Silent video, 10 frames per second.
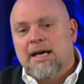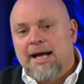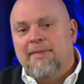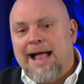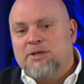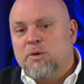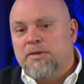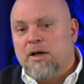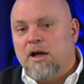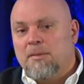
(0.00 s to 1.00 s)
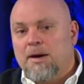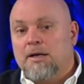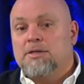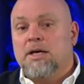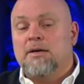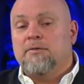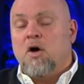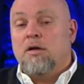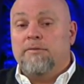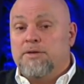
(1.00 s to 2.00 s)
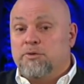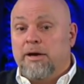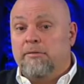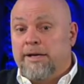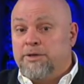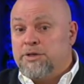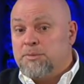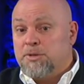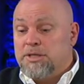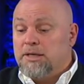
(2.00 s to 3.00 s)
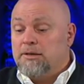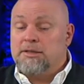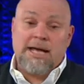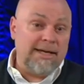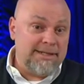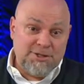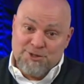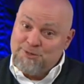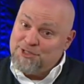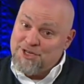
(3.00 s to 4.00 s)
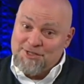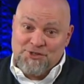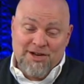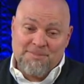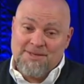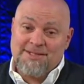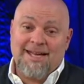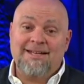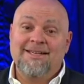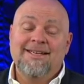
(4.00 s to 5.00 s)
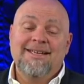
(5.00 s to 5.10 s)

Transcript: Now, that's one of the hallmarks of all of these great writers, and it's particularly Dante, too, and Chaucer, I must add,